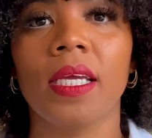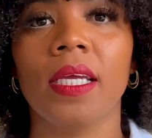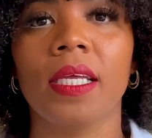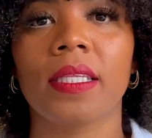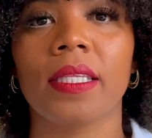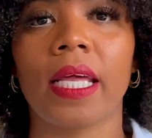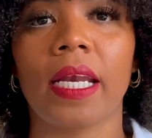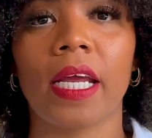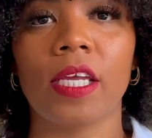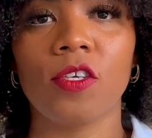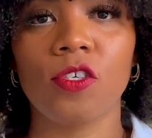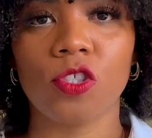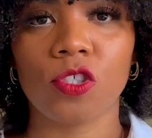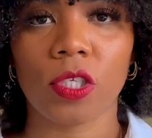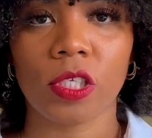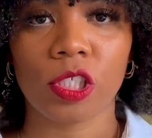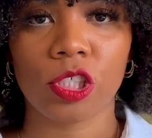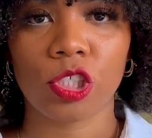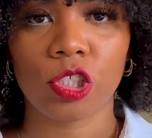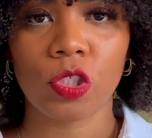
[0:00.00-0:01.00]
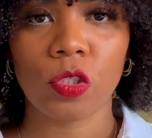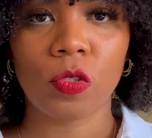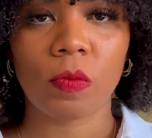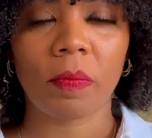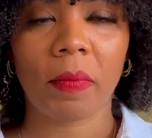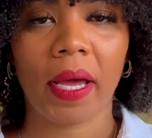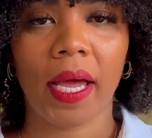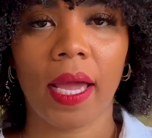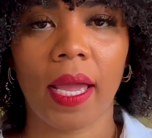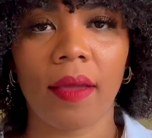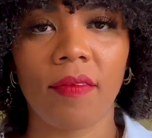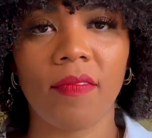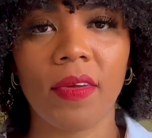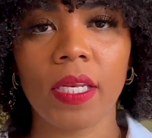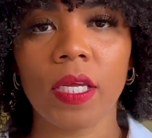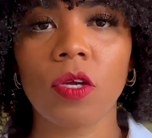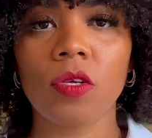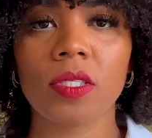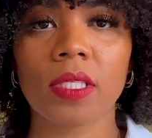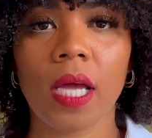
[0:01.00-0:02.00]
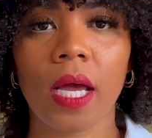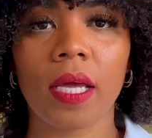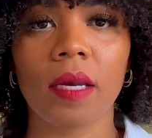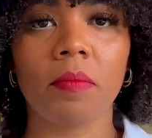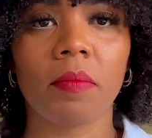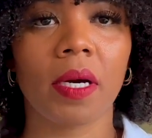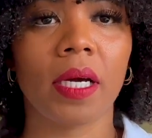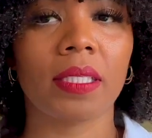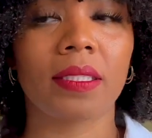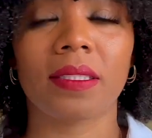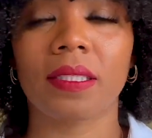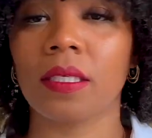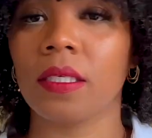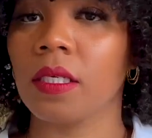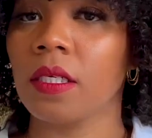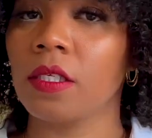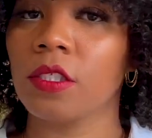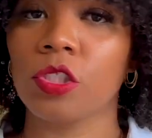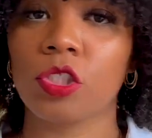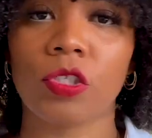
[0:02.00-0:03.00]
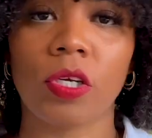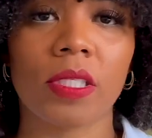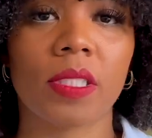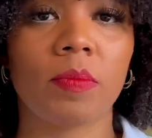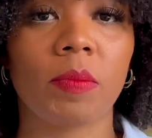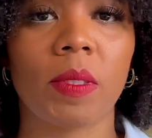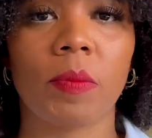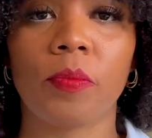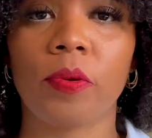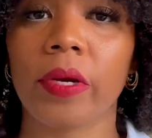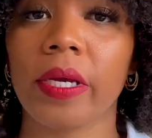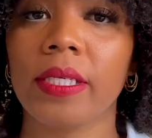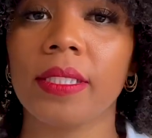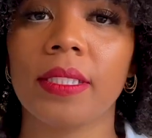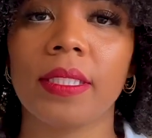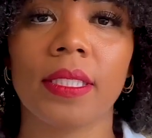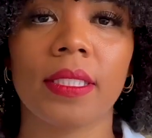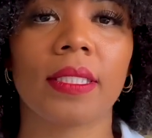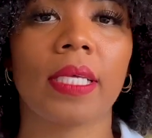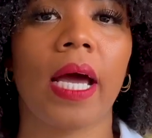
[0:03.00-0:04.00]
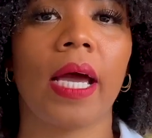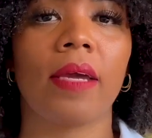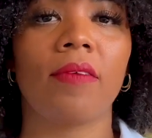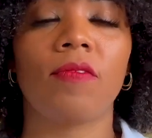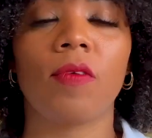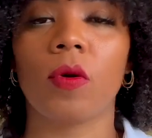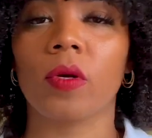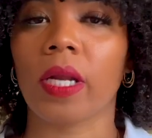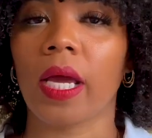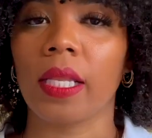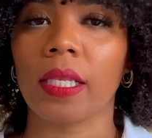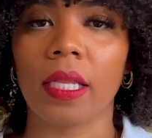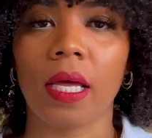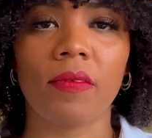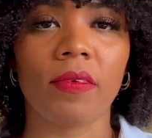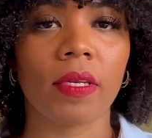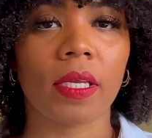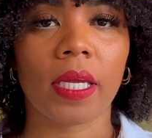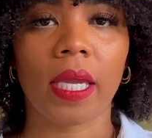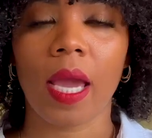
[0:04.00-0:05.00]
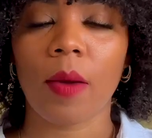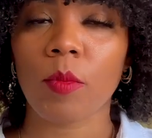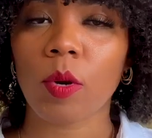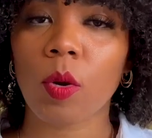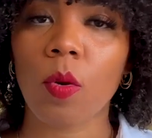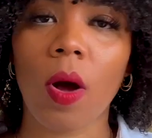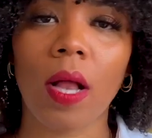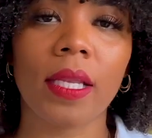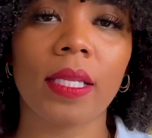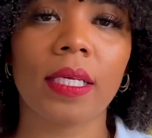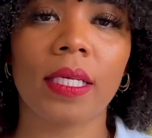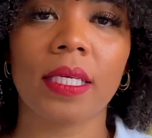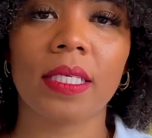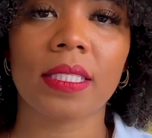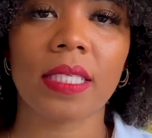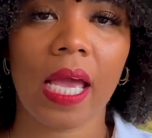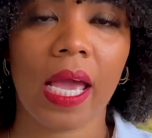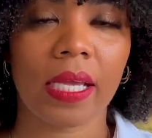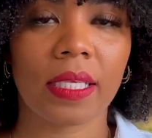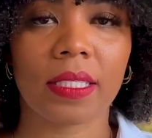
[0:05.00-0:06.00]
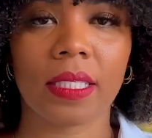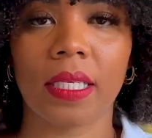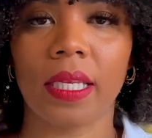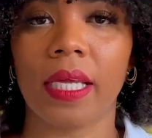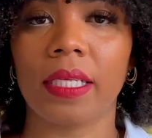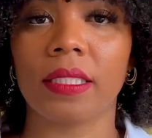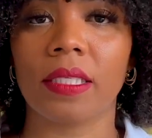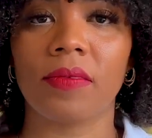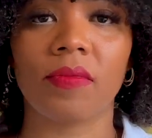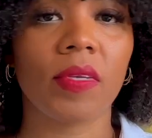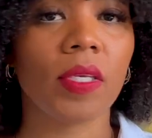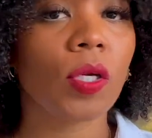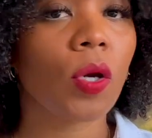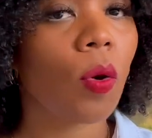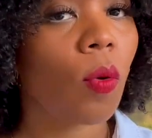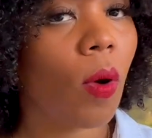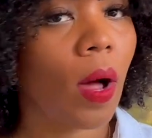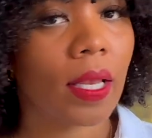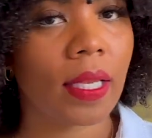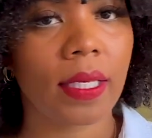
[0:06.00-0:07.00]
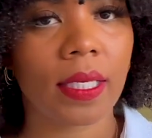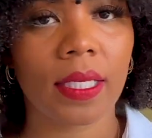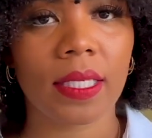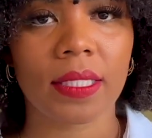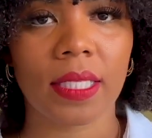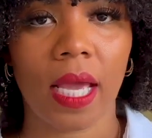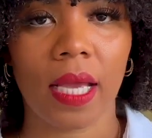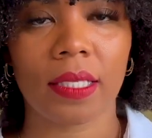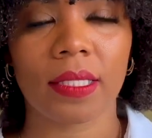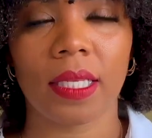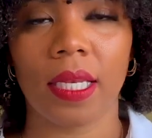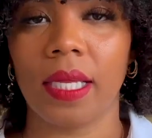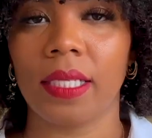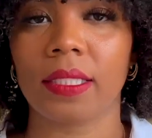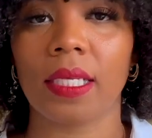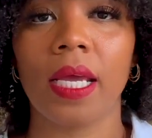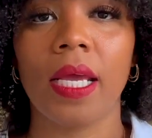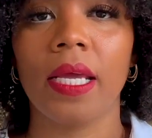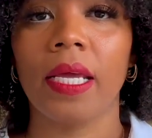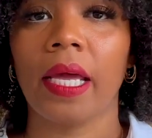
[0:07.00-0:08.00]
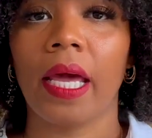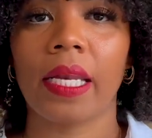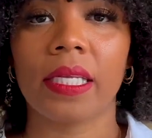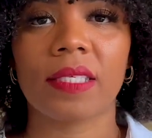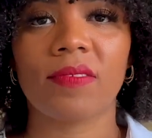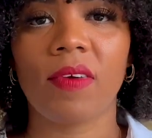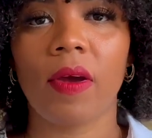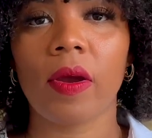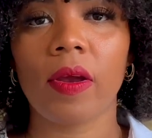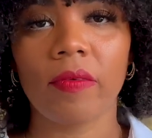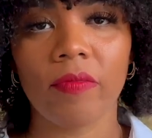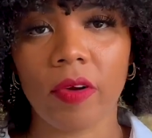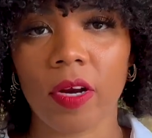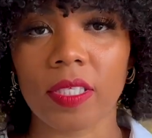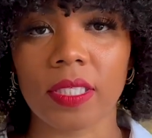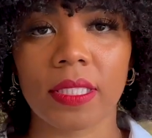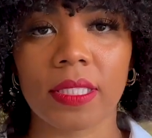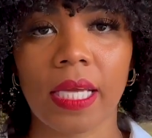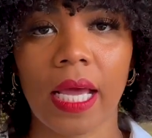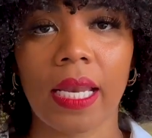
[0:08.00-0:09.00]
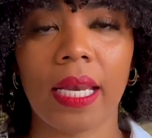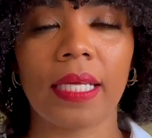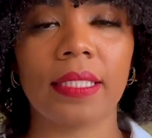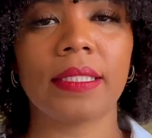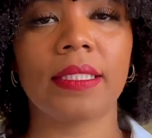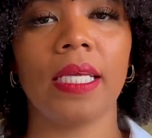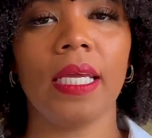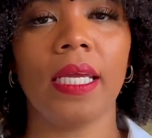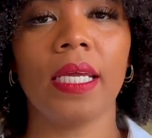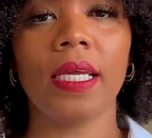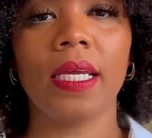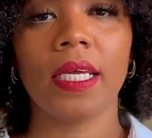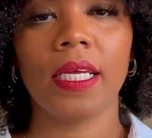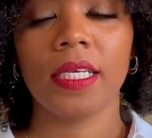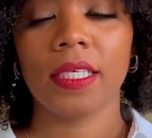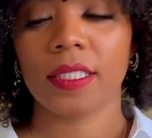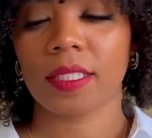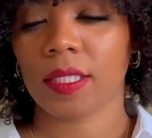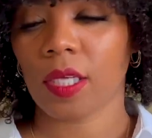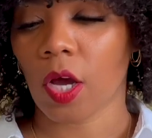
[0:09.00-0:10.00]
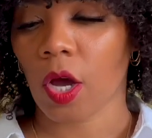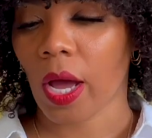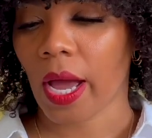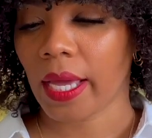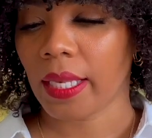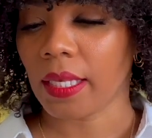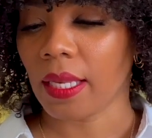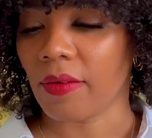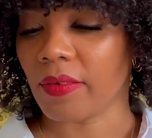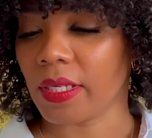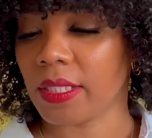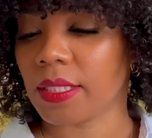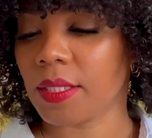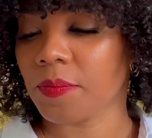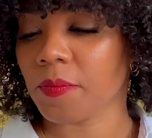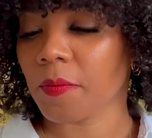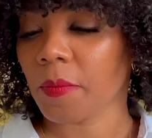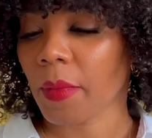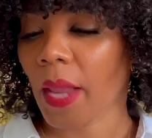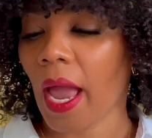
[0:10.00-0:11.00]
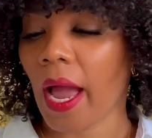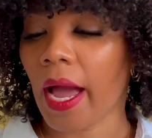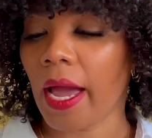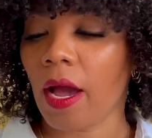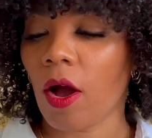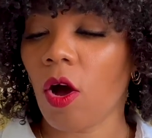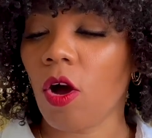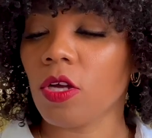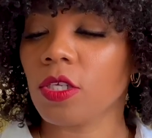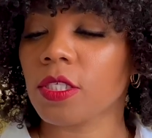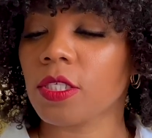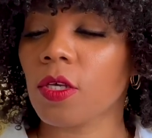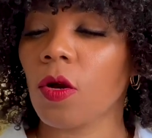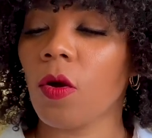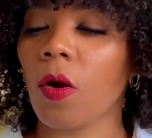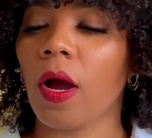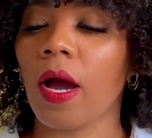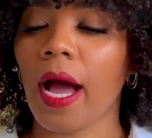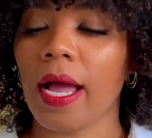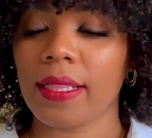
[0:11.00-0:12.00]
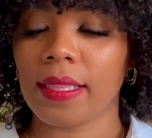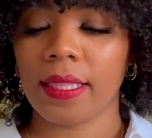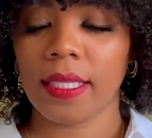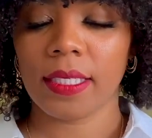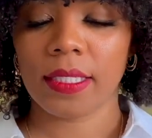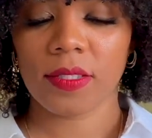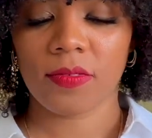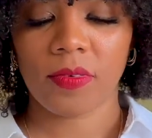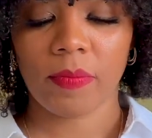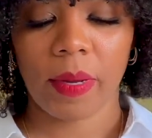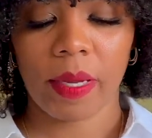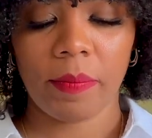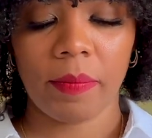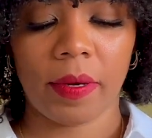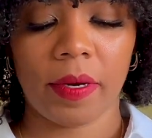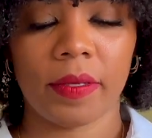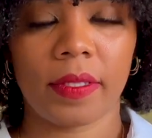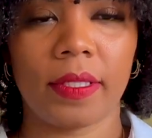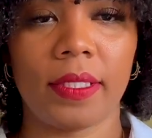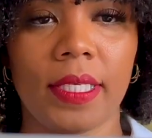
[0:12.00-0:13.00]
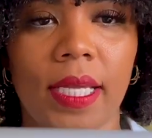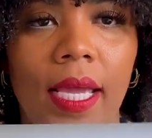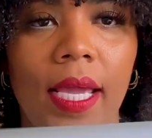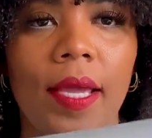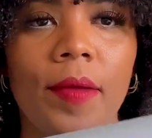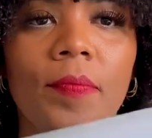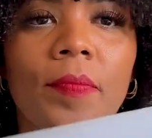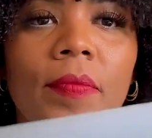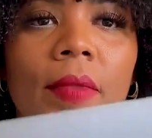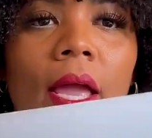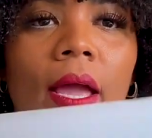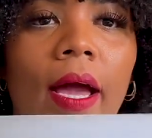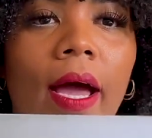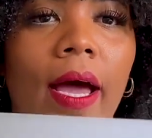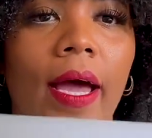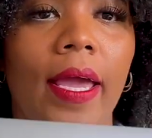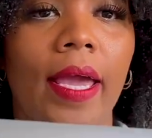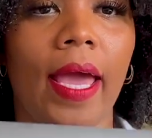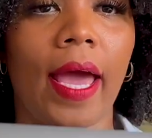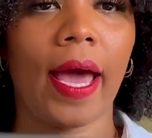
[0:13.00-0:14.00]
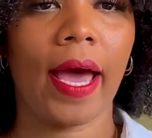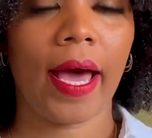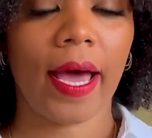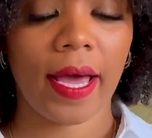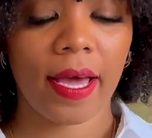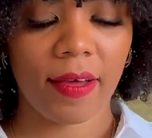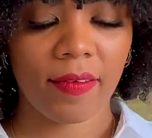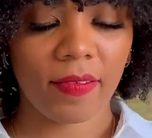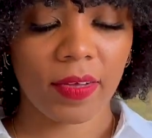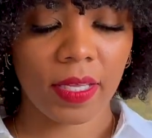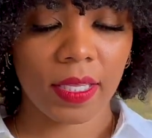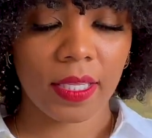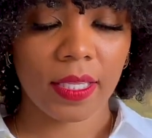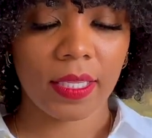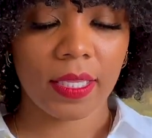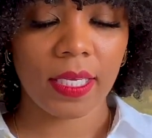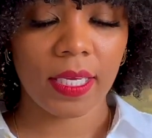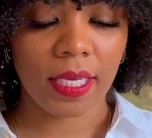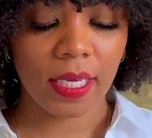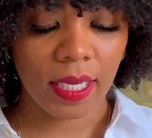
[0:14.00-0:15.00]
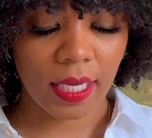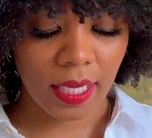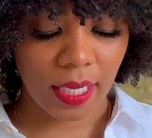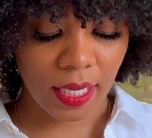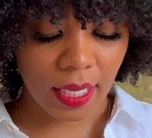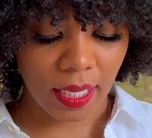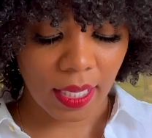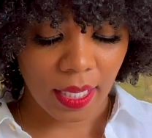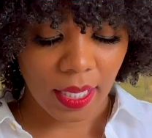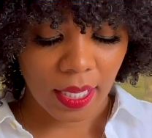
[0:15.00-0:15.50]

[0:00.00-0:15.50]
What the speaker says: that I usually shoot my videos on, but trust me, praise to this iPhone. I love it. The camera quality is excellent. The video quality is excellent, and it's very versatile and thing, so I love it. I also got this for my birthday. I have the